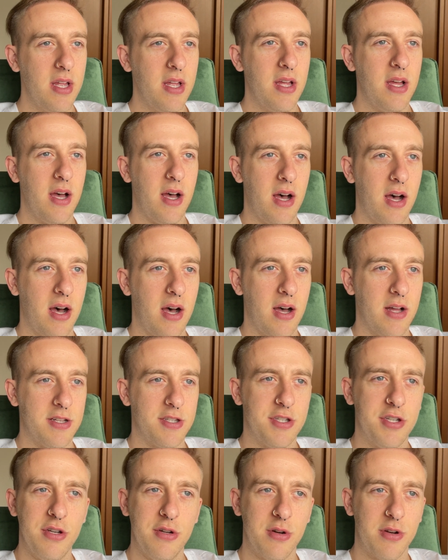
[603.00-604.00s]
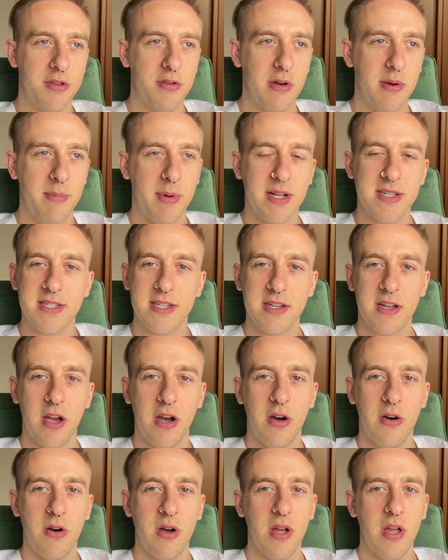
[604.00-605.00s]
2 or 3 months
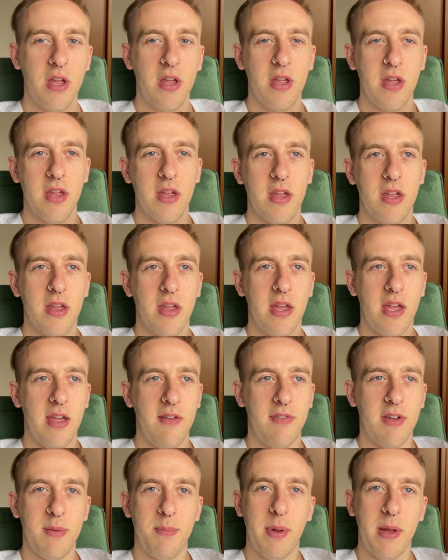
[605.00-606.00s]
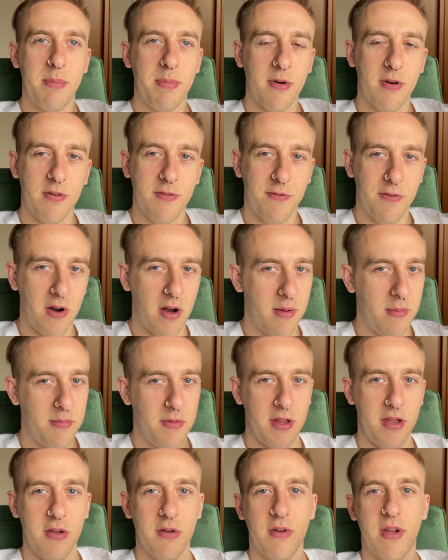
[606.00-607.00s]
ago, even people from
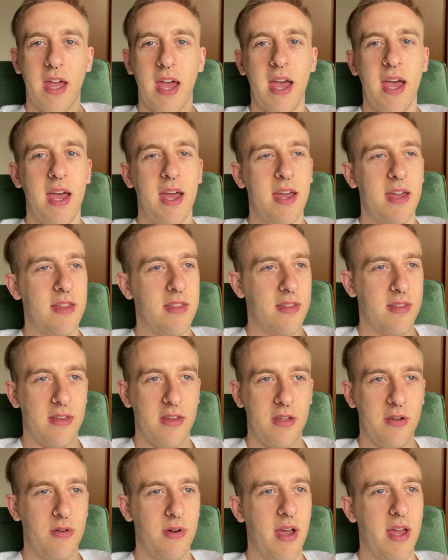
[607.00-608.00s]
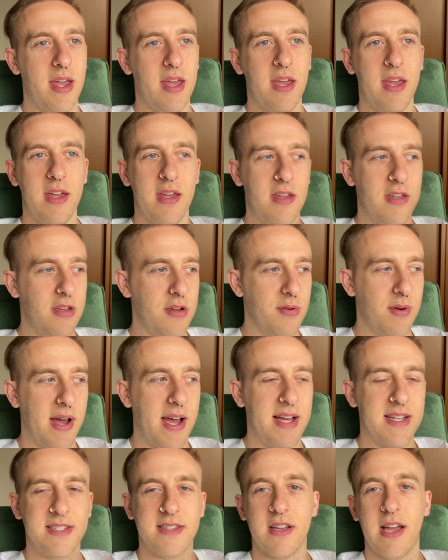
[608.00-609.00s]
the UK, UAE,
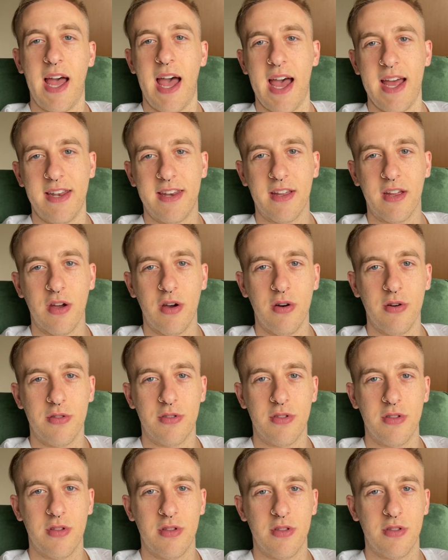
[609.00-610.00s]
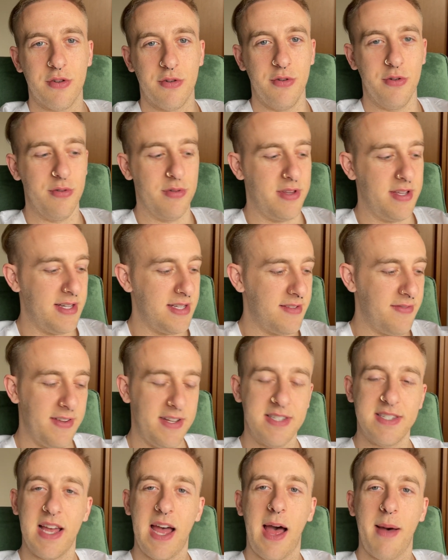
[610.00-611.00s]
US had to go through this
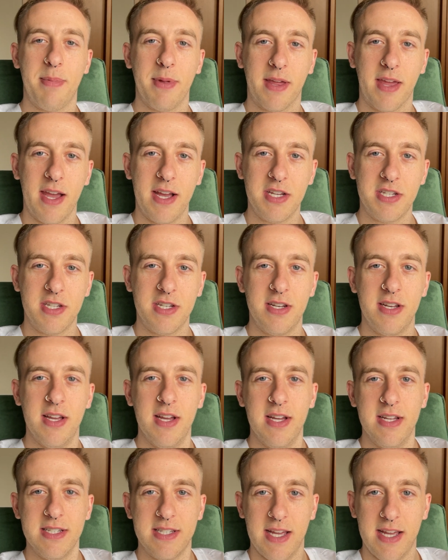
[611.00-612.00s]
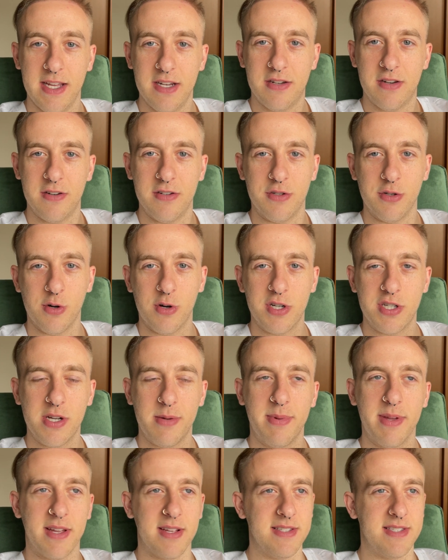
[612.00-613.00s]
visa application to enter Georgia
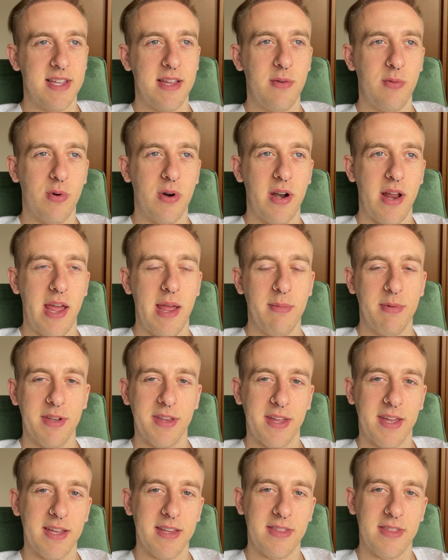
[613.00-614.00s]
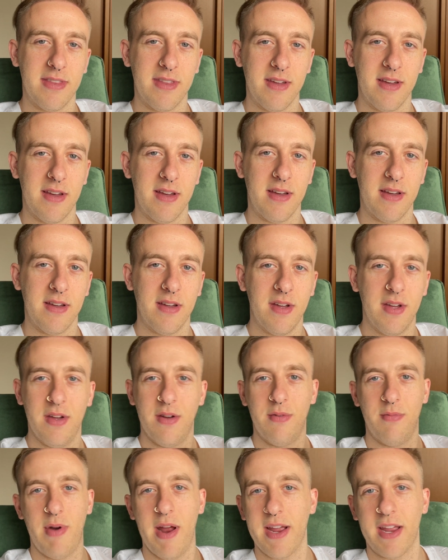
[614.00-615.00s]
because they weren't able to get the
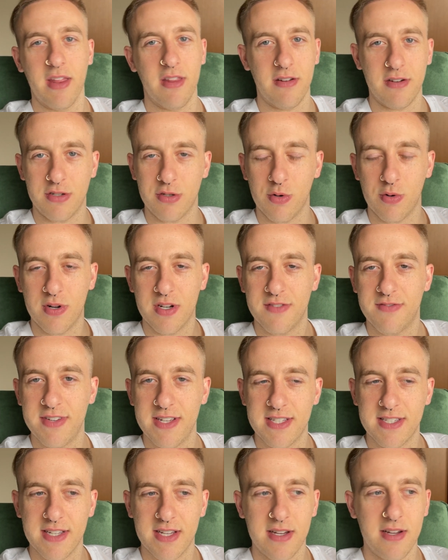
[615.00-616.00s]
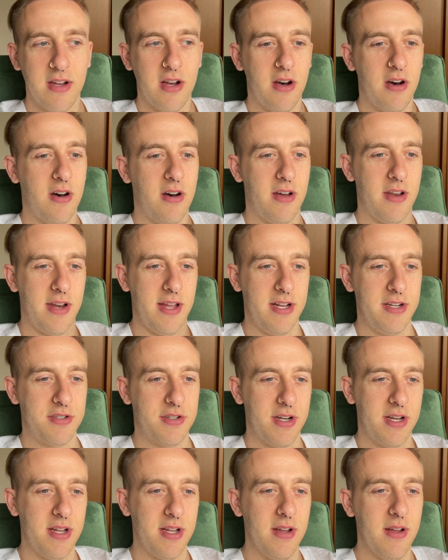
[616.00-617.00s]
regular tourist visa on
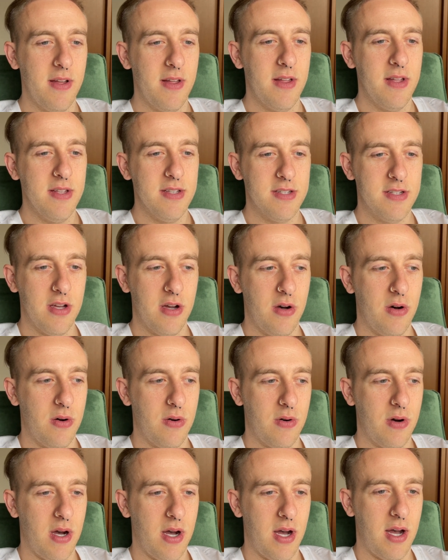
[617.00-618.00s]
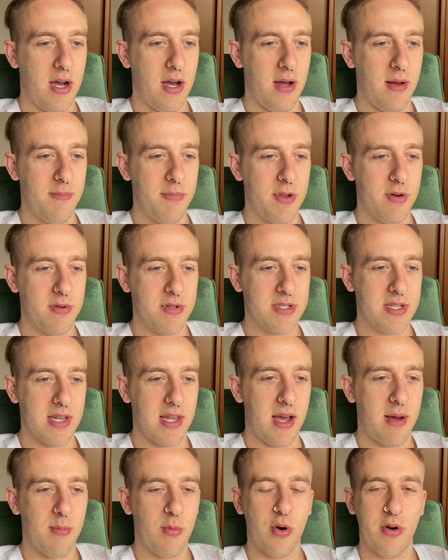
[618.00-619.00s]
entry. So there was a
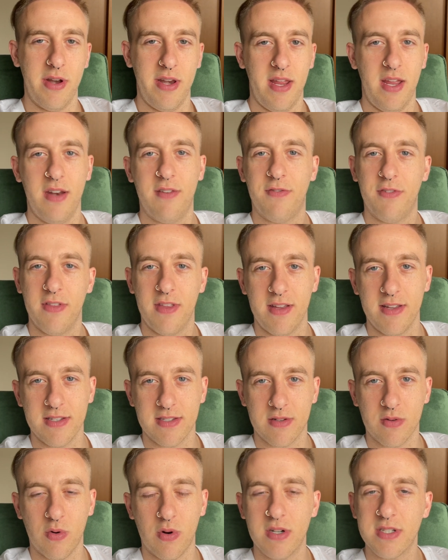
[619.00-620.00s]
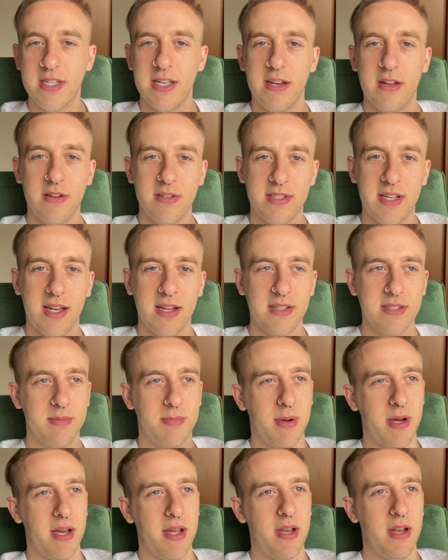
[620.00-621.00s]
lot more need for these quarantine hotels,
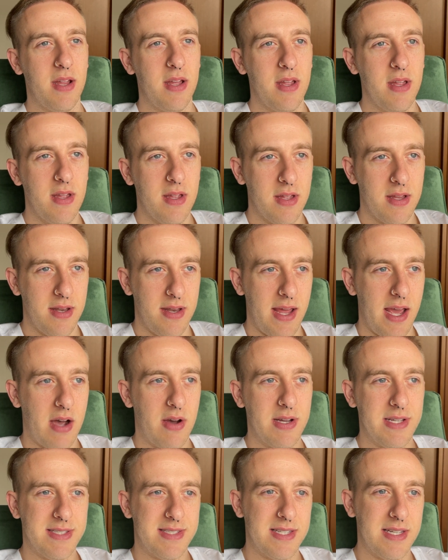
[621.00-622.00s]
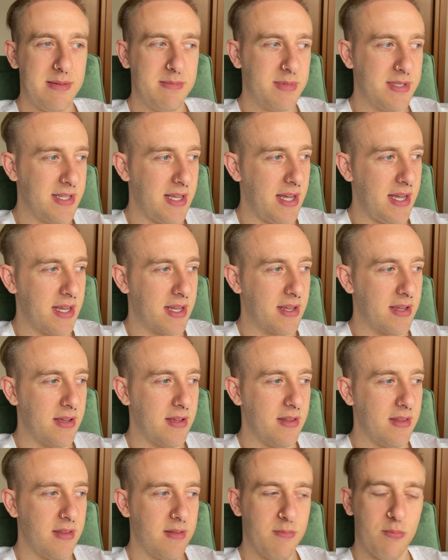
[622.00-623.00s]
but now it seems like
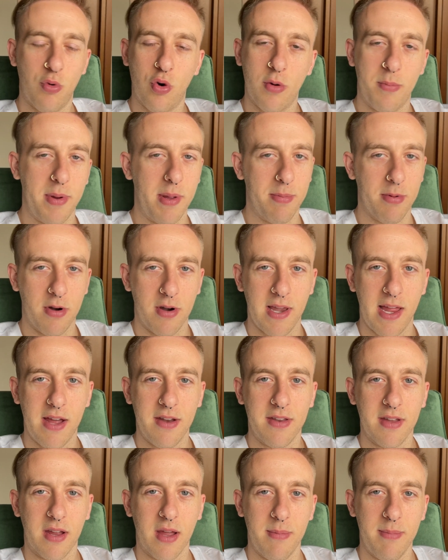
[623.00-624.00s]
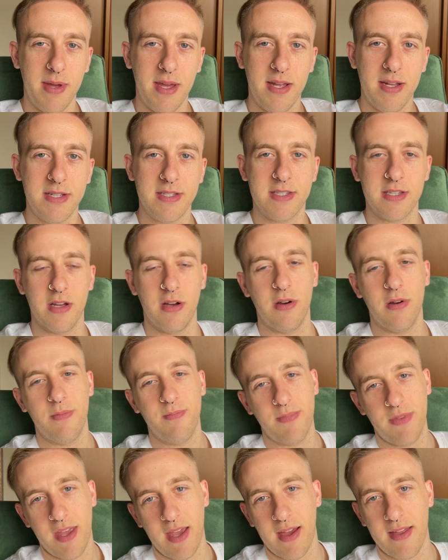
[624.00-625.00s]
more people are allowed to come in. So
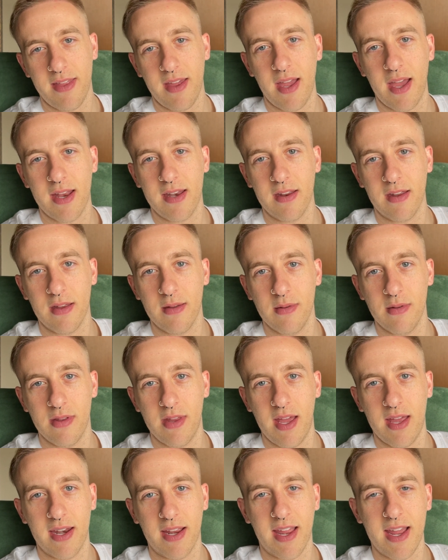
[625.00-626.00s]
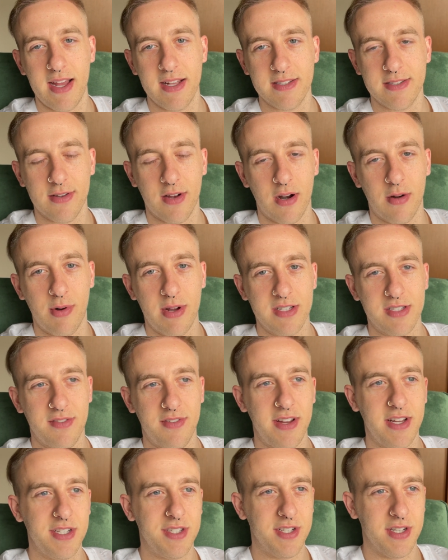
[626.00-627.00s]
yeah, they had to cancel our
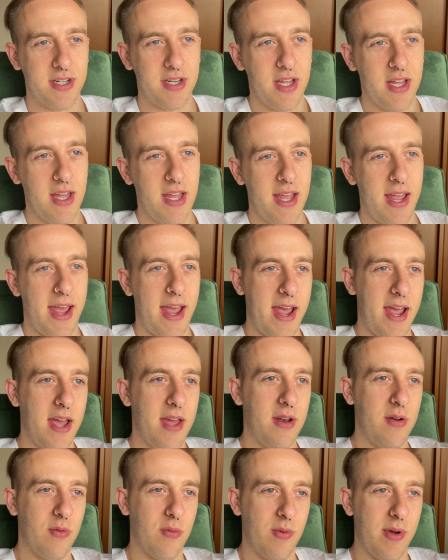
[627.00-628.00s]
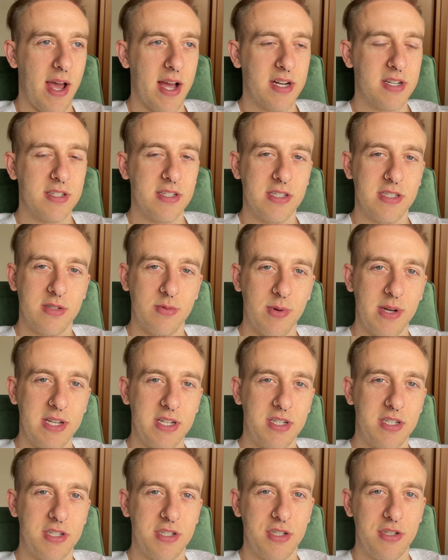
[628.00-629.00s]
reservation, and we actually
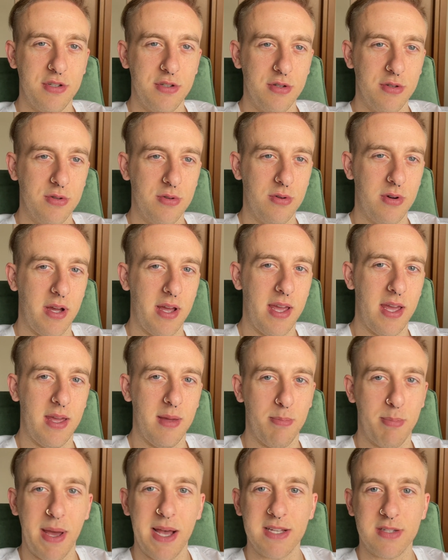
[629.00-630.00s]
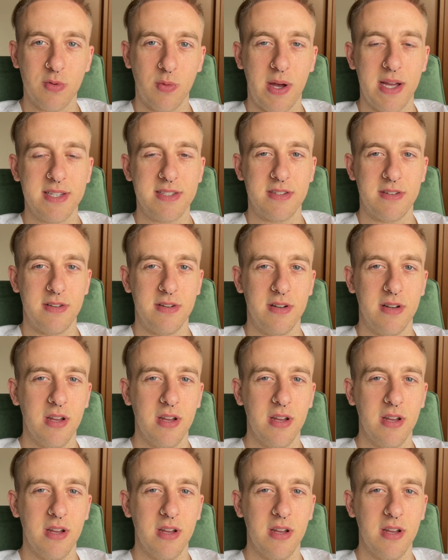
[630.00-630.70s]
switched to a Best Western.